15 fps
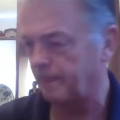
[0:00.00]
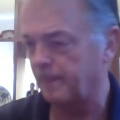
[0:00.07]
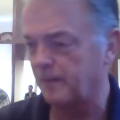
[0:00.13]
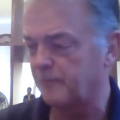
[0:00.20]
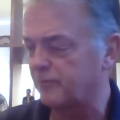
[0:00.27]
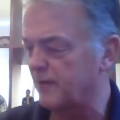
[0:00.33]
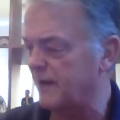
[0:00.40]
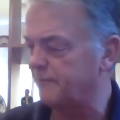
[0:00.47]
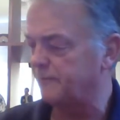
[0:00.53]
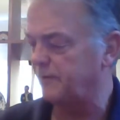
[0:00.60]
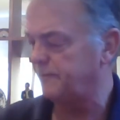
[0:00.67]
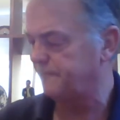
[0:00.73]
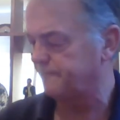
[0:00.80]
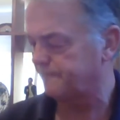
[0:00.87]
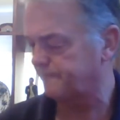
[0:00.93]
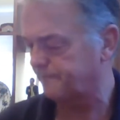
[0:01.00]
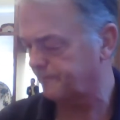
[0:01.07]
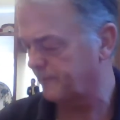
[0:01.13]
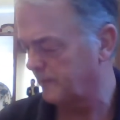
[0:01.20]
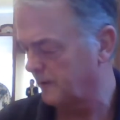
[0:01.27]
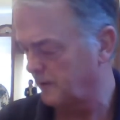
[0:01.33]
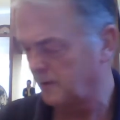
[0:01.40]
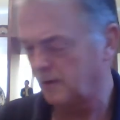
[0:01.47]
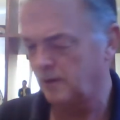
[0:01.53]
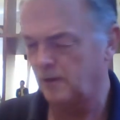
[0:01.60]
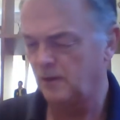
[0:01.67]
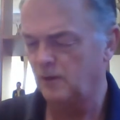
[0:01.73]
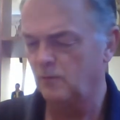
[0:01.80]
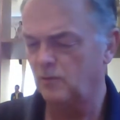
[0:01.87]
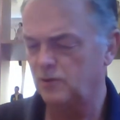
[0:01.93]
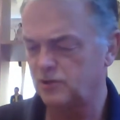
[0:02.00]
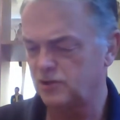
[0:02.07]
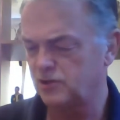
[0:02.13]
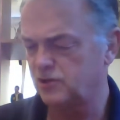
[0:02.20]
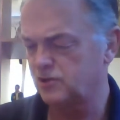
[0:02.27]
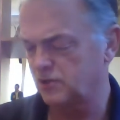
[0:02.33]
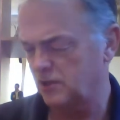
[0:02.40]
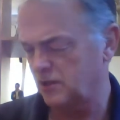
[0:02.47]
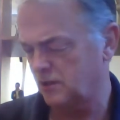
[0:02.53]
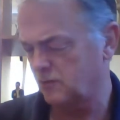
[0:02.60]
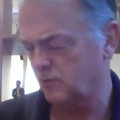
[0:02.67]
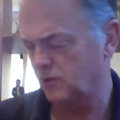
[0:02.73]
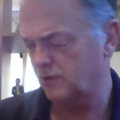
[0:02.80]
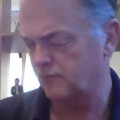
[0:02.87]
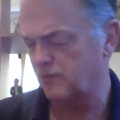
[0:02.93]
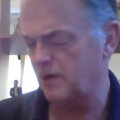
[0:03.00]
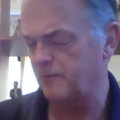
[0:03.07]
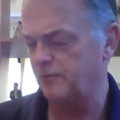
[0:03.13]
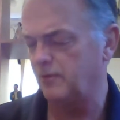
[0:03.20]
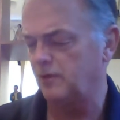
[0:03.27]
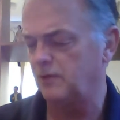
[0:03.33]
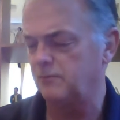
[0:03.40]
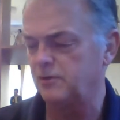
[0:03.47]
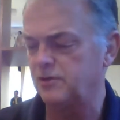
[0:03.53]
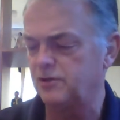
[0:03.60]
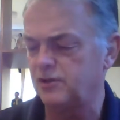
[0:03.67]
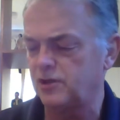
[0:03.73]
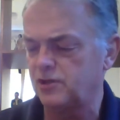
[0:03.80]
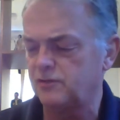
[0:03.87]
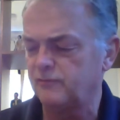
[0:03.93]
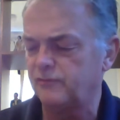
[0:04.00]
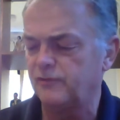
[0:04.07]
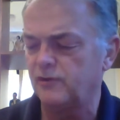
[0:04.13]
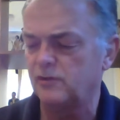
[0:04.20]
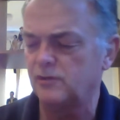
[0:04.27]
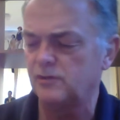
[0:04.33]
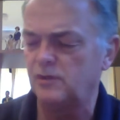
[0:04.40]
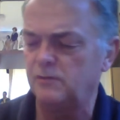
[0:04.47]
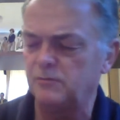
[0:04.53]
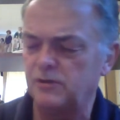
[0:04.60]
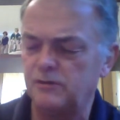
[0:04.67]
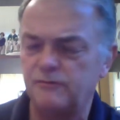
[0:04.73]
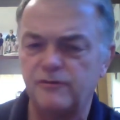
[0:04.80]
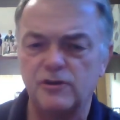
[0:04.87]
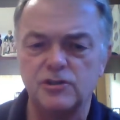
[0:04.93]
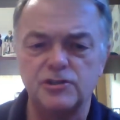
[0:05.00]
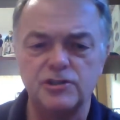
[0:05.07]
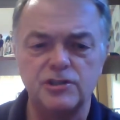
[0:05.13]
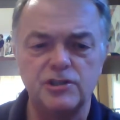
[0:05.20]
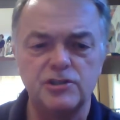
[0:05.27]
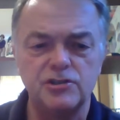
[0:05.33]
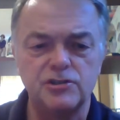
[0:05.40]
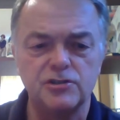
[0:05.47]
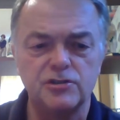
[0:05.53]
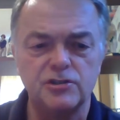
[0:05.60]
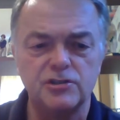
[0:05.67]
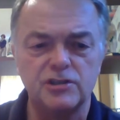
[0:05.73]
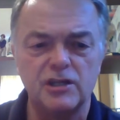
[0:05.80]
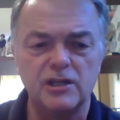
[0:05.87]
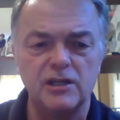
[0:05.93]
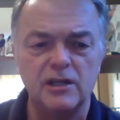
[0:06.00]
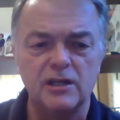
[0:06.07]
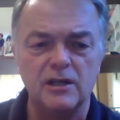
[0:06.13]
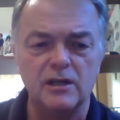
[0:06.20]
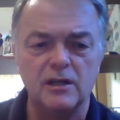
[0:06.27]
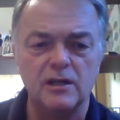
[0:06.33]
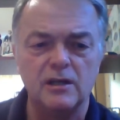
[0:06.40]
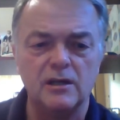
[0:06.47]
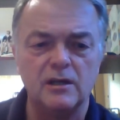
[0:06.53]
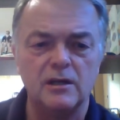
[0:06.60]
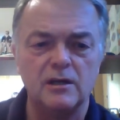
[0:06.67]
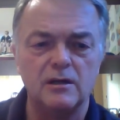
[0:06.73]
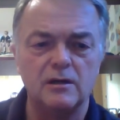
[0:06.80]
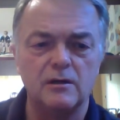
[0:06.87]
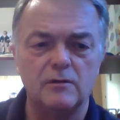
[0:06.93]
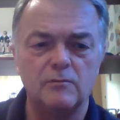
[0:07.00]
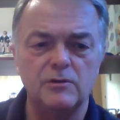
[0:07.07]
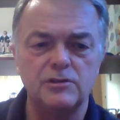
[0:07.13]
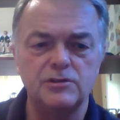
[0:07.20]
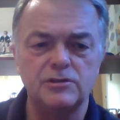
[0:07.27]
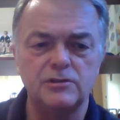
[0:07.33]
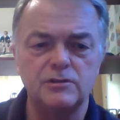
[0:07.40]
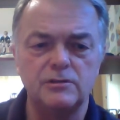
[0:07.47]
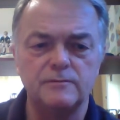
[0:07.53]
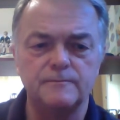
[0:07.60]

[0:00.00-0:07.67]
Bradman, which is quite a rare book, limited first edition, shall I say? Wisdom